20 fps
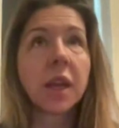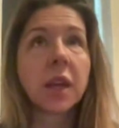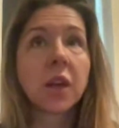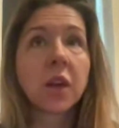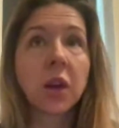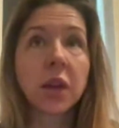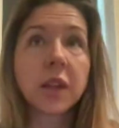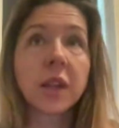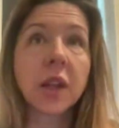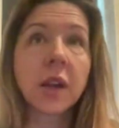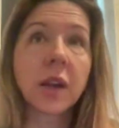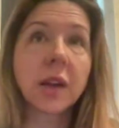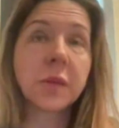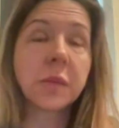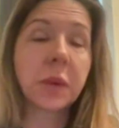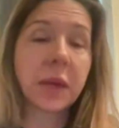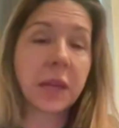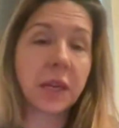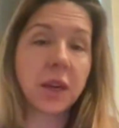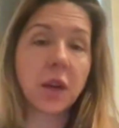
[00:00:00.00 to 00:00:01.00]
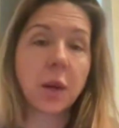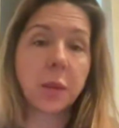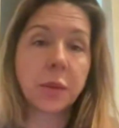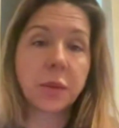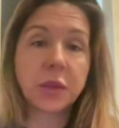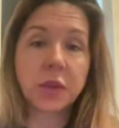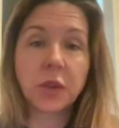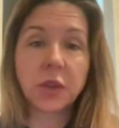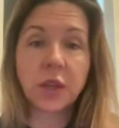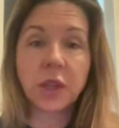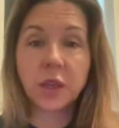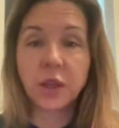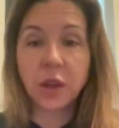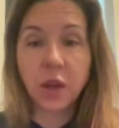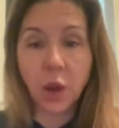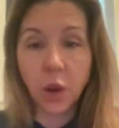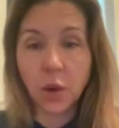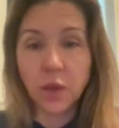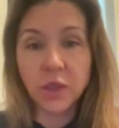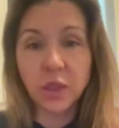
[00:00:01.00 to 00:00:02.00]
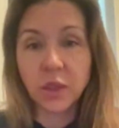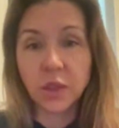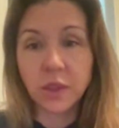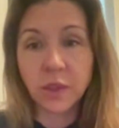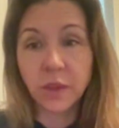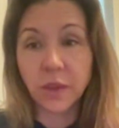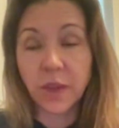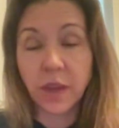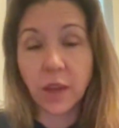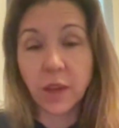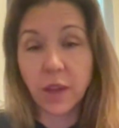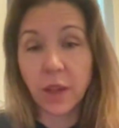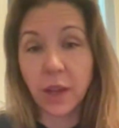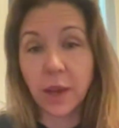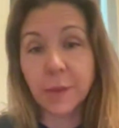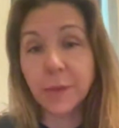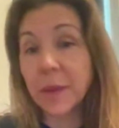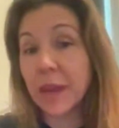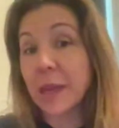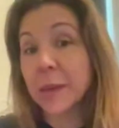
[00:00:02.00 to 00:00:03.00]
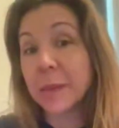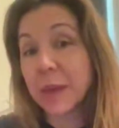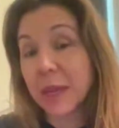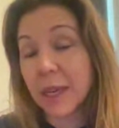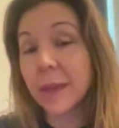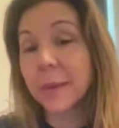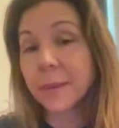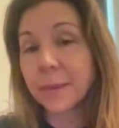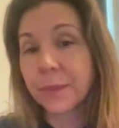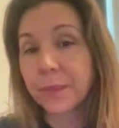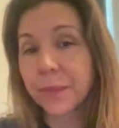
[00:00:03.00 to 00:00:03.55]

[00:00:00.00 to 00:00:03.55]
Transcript: Could there have been an opportunity to go exclusively online? Maybe,